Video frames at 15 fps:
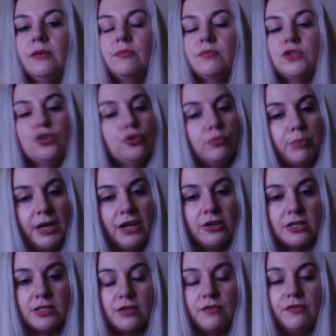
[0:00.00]
two
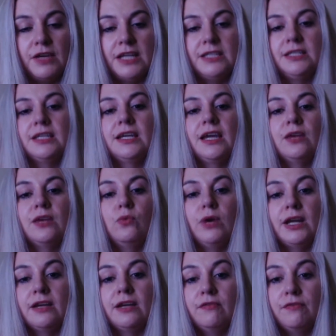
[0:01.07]
parents are fighting and
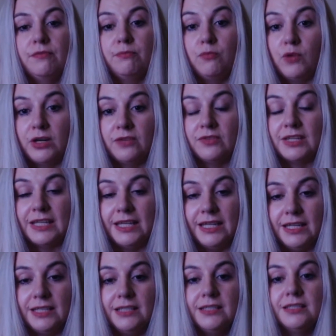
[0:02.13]
one of the
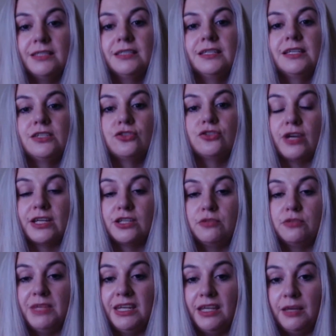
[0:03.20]
kids is trying to
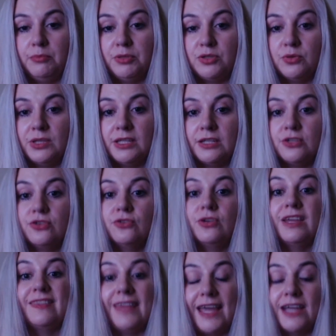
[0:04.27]
mediate between the two
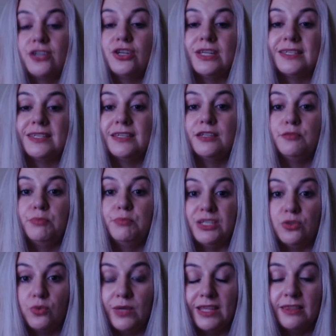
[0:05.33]
and they actually sit
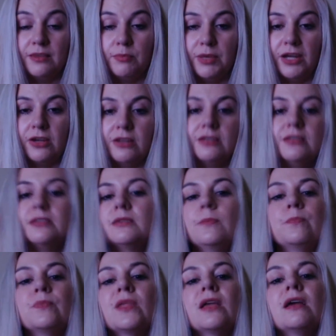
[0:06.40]
between the parents,
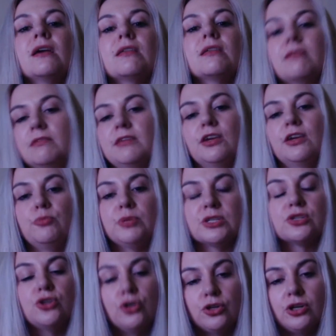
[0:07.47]
the therapist
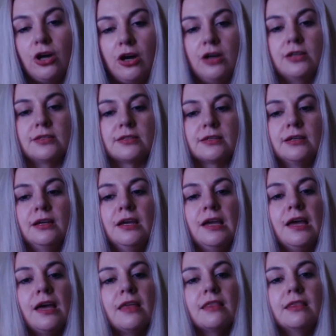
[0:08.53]
could ask
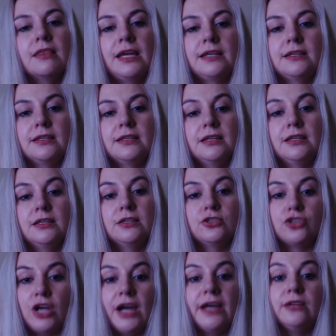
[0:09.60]
that
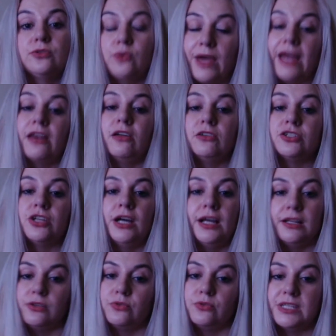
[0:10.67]
child or
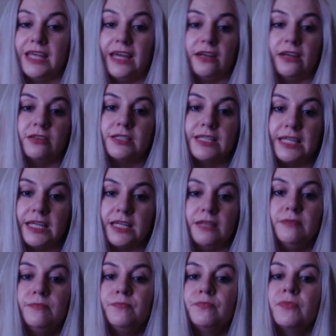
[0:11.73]
adult
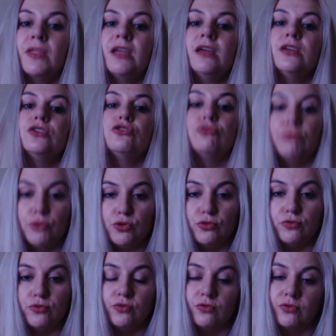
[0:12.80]
teen to
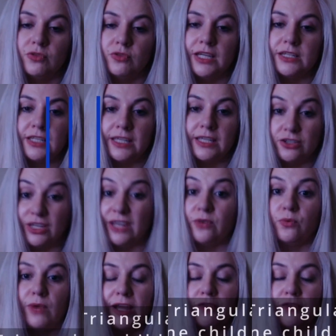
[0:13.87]
move and get away